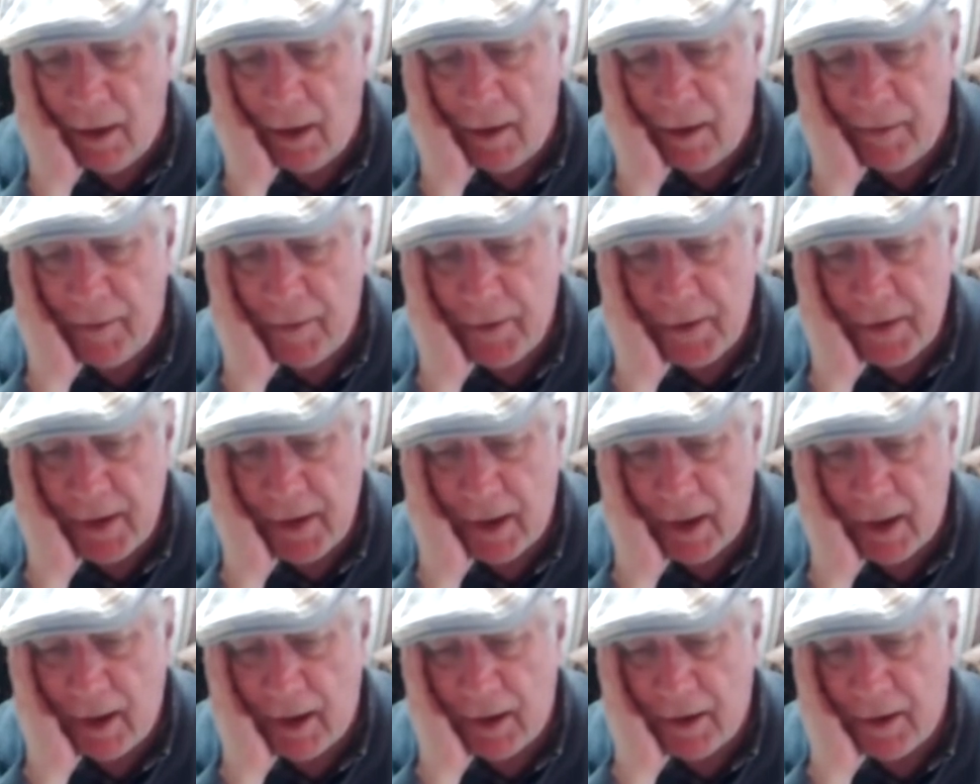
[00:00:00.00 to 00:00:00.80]
There's
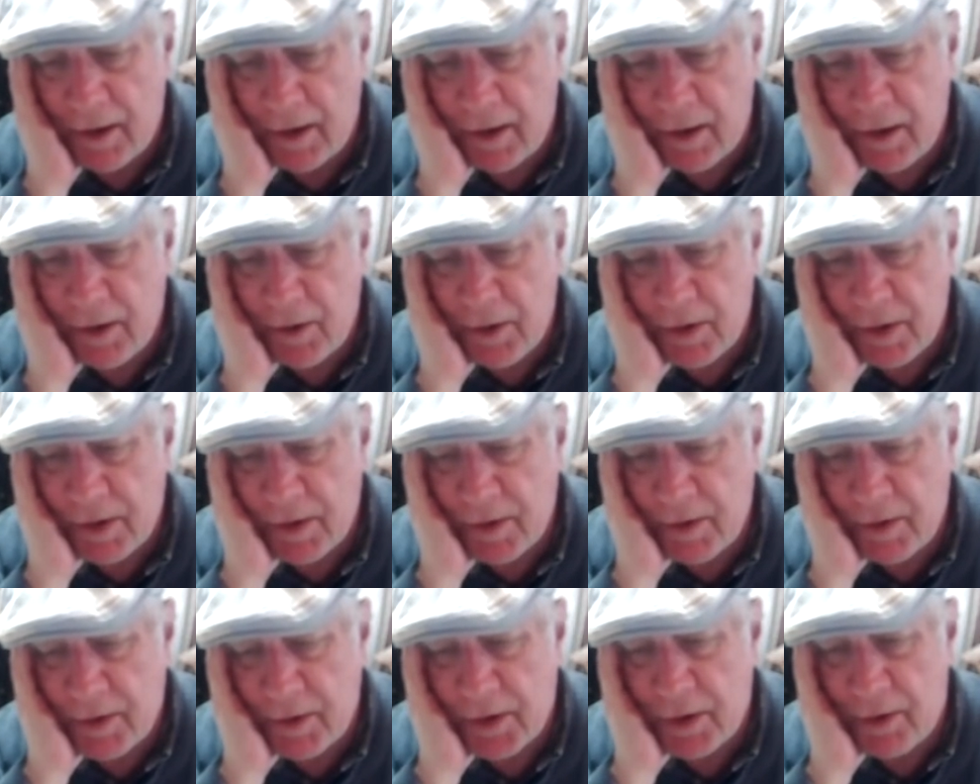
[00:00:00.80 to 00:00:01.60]
not a lot of
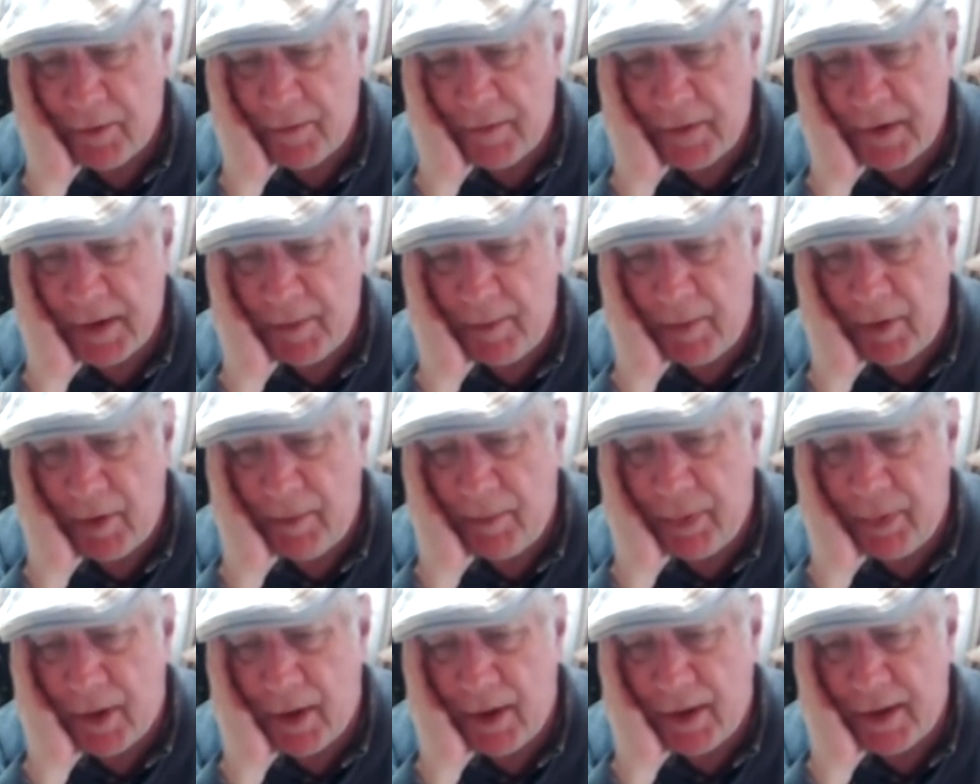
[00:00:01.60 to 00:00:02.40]
user serviceable
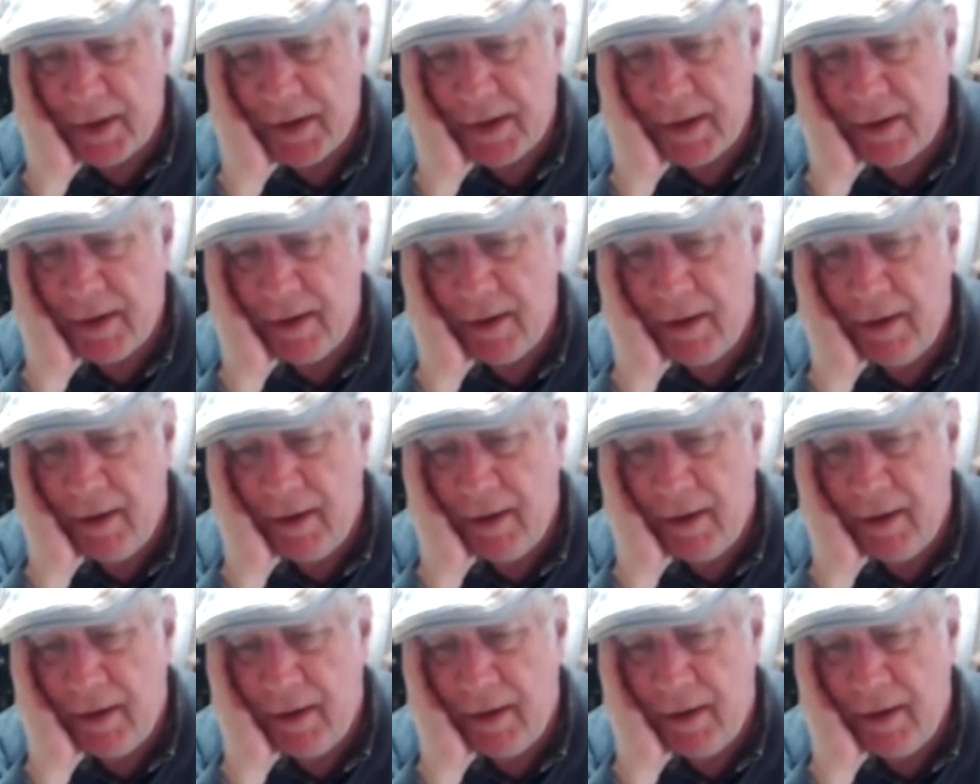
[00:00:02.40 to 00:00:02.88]
parts.